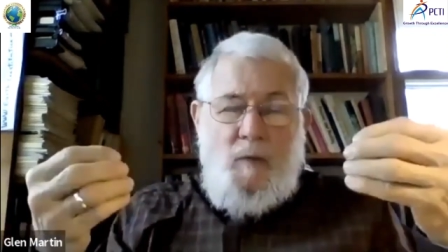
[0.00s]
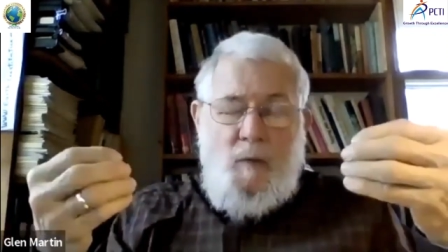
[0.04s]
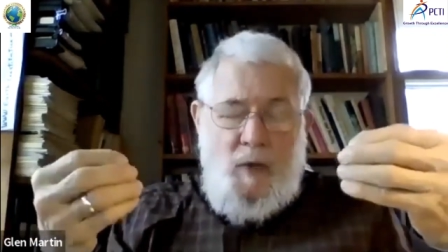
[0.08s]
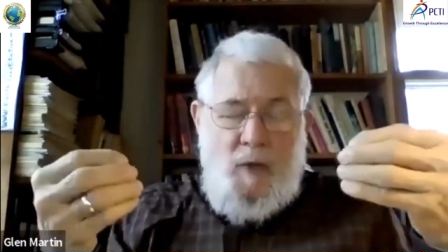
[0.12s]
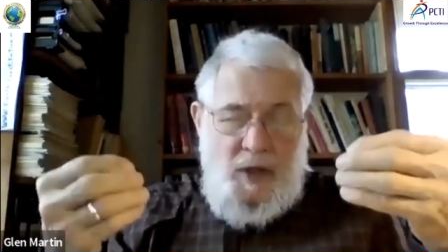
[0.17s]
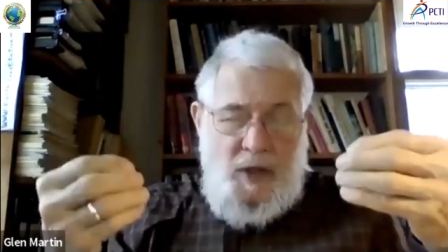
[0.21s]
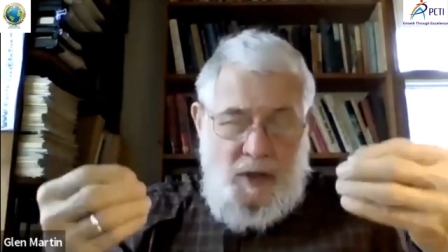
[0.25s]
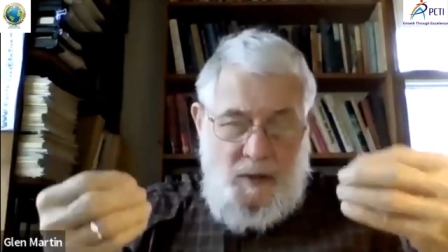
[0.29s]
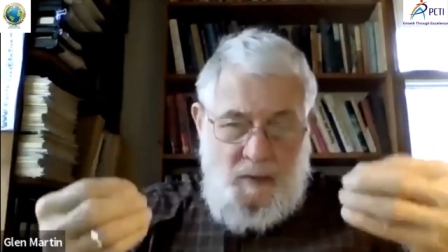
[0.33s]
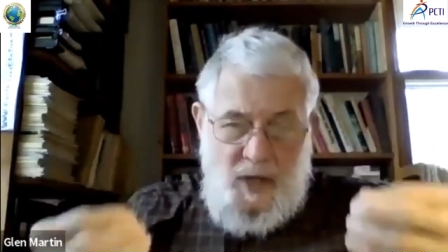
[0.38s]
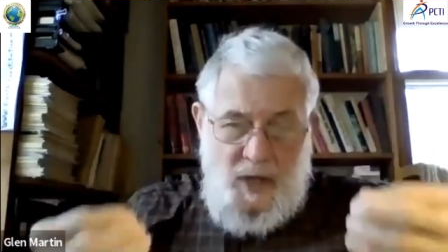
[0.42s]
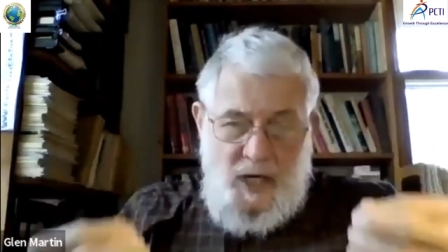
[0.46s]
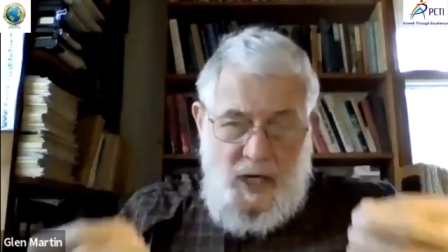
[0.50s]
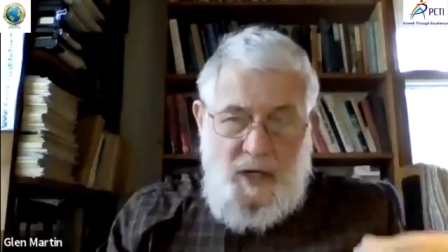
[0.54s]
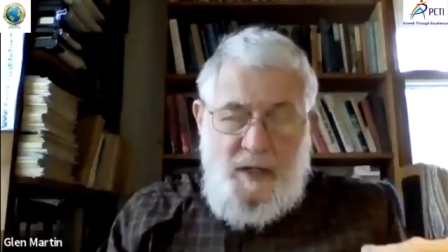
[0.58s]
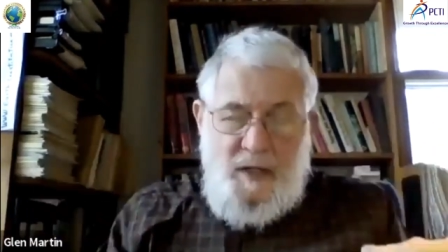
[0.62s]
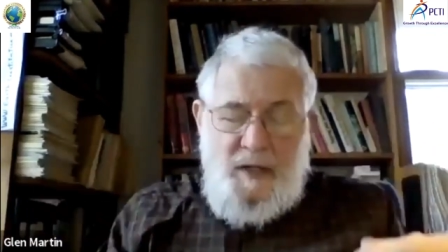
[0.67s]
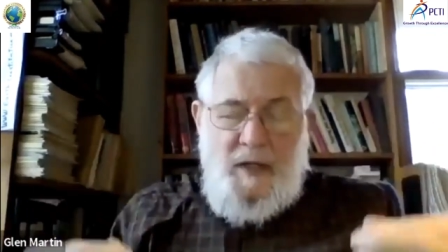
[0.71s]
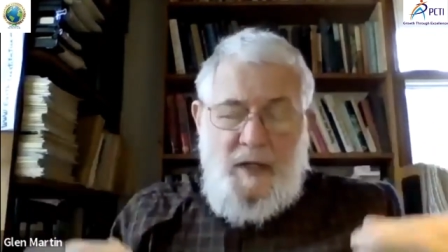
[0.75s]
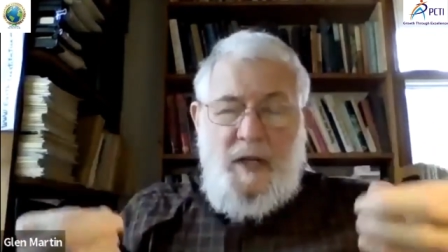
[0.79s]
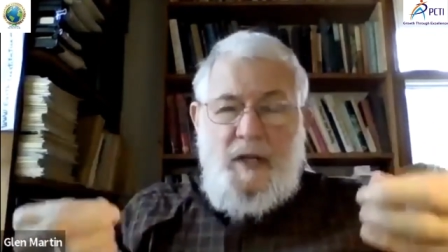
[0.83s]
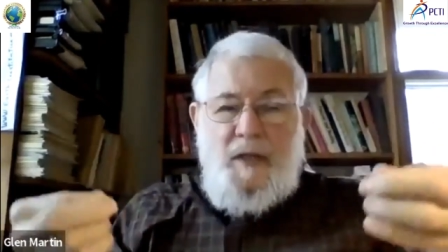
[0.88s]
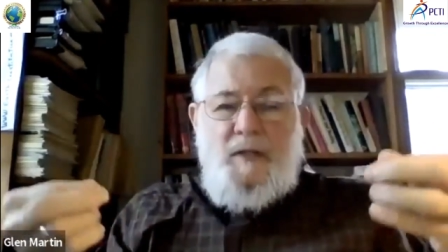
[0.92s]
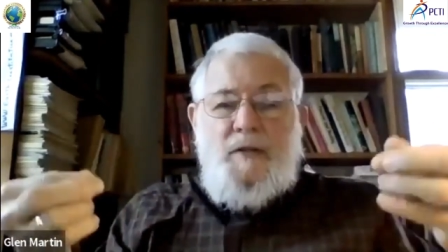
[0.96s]
with a
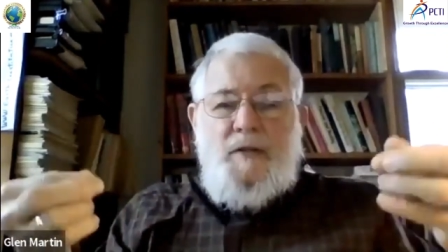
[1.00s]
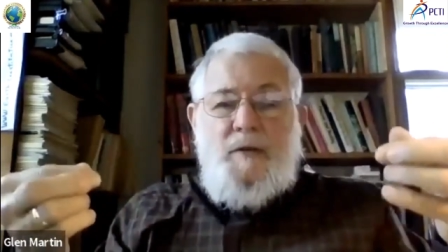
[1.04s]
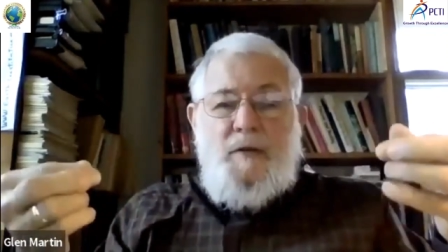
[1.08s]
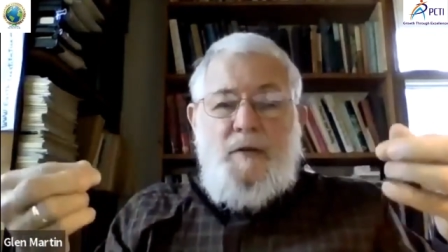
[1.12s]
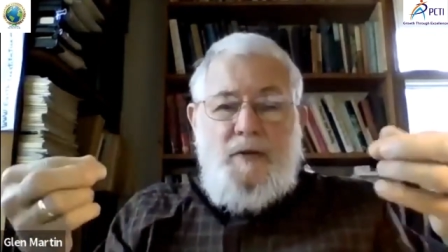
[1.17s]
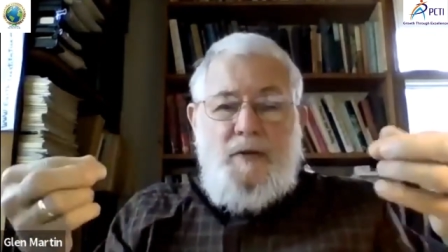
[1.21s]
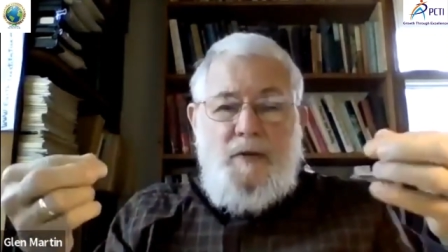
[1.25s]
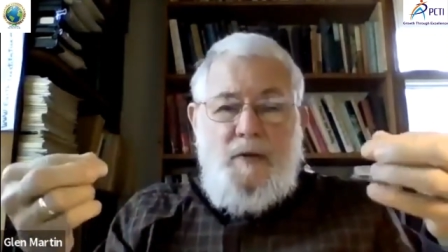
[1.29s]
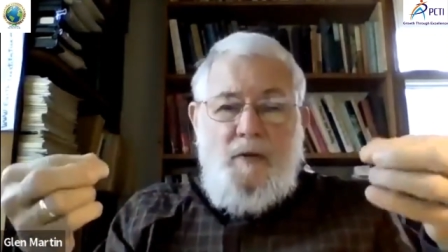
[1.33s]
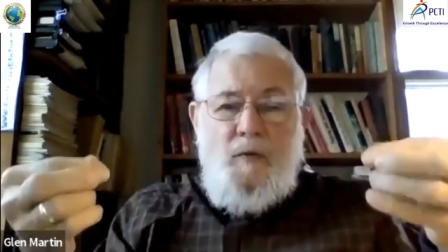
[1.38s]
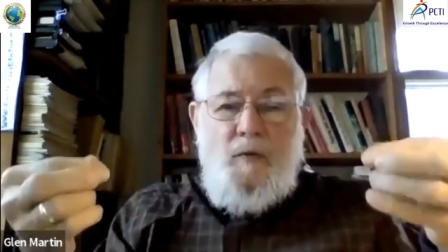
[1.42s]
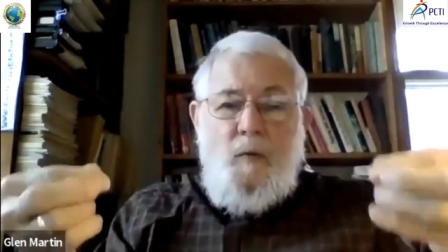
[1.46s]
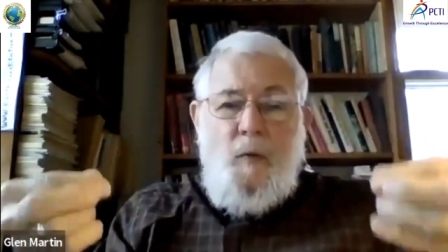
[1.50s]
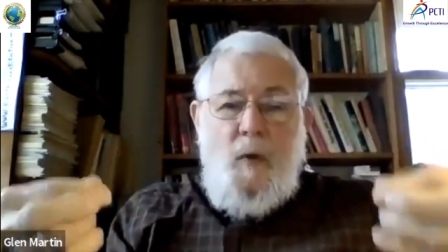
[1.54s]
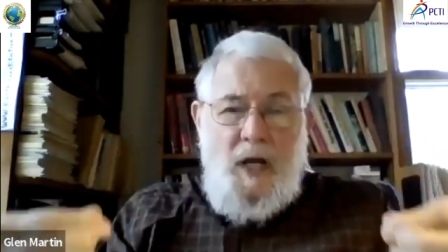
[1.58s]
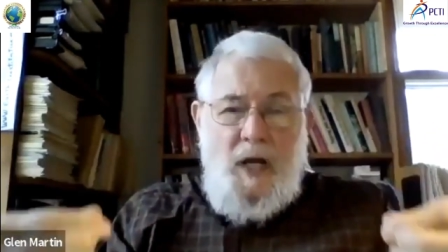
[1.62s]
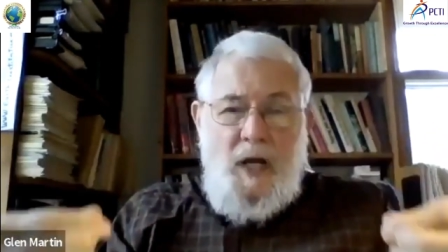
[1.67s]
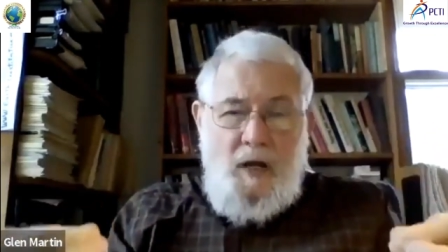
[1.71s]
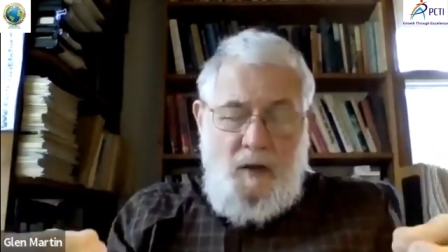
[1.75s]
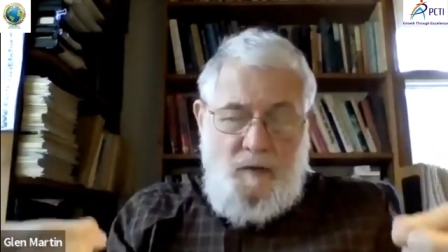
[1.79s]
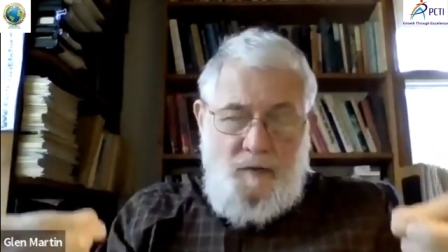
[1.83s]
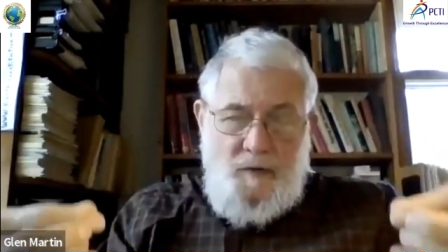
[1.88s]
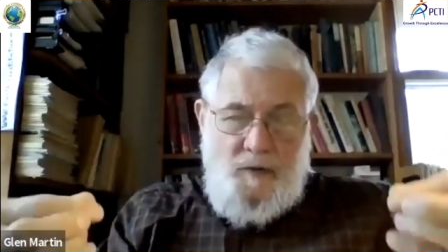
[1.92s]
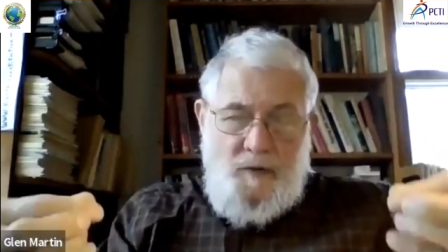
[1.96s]
mandate to do
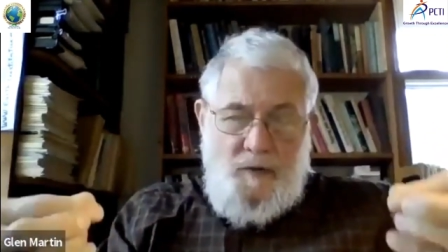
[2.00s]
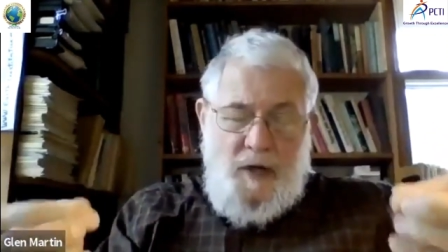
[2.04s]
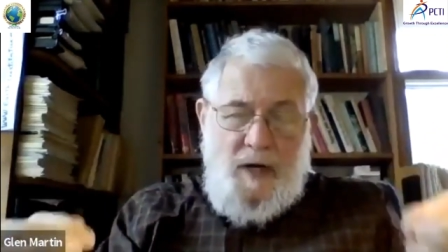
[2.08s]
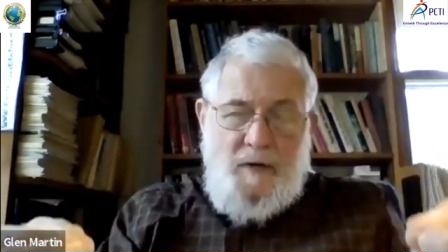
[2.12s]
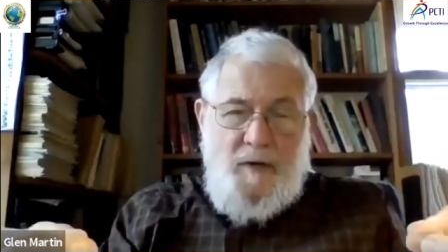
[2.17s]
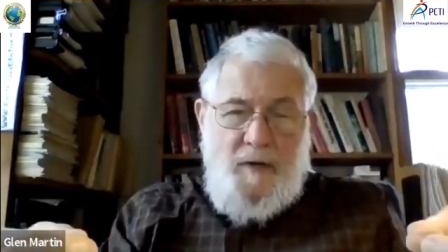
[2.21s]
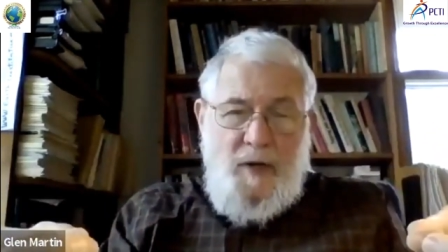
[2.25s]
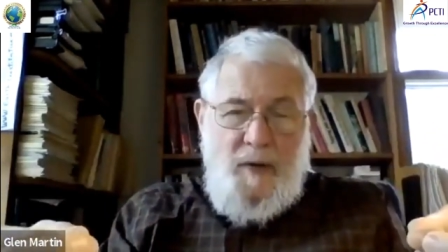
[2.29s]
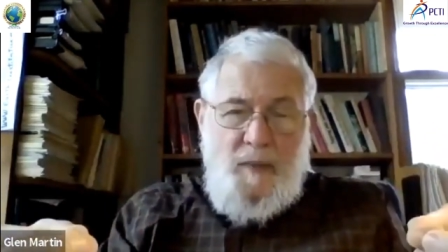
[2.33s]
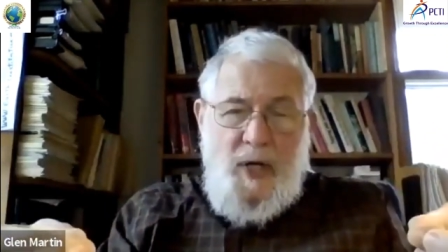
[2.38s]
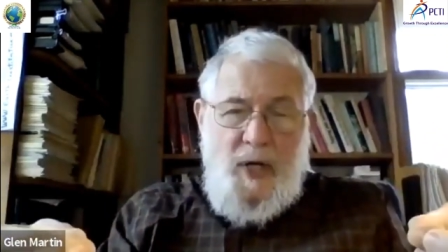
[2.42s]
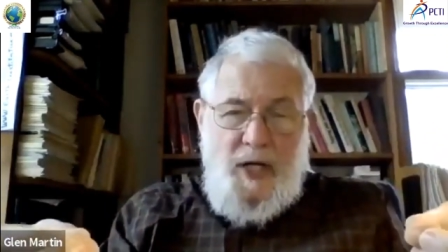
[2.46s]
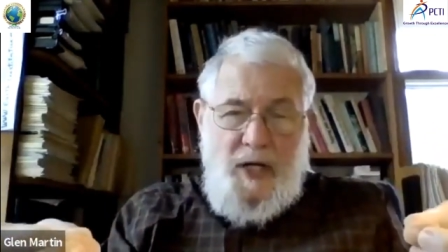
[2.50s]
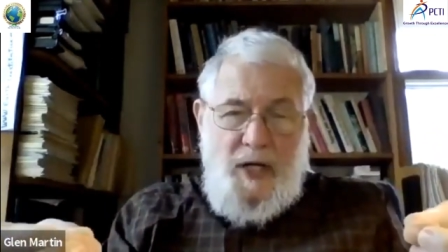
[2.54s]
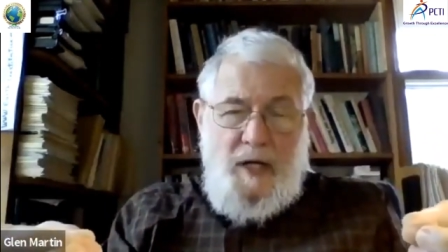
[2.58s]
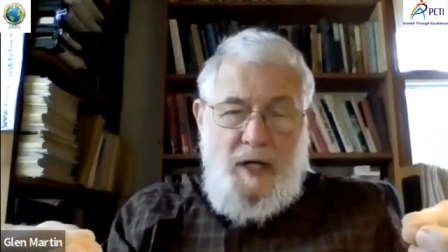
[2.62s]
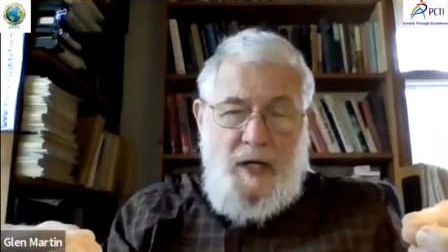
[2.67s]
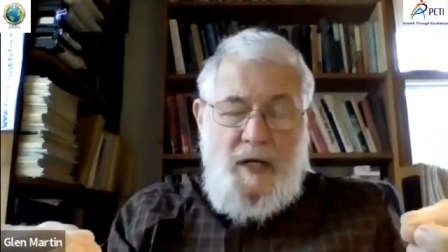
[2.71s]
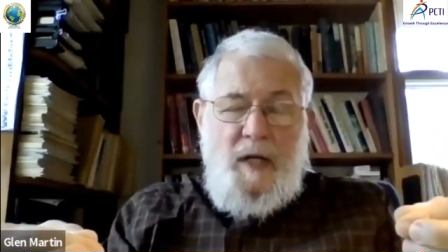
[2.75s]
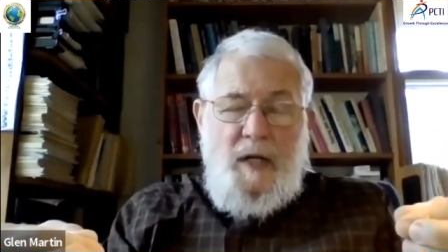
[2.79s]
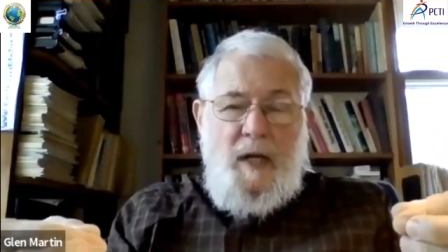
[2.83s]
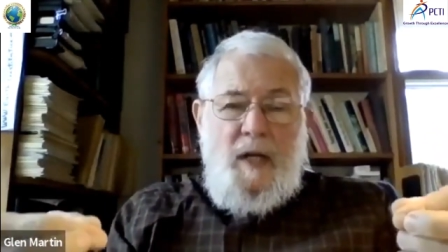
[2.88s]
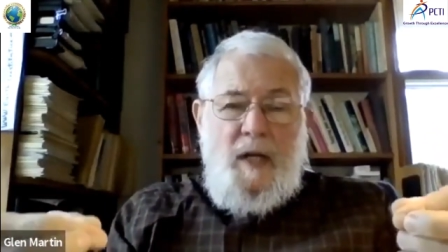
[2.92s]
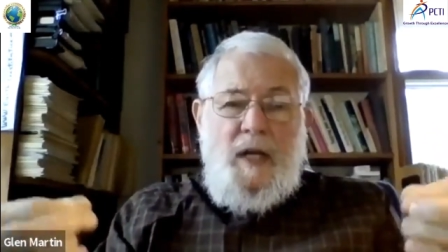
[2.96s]
well for
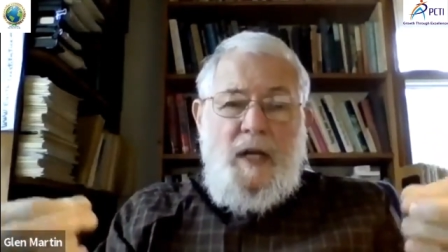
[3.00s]
everybody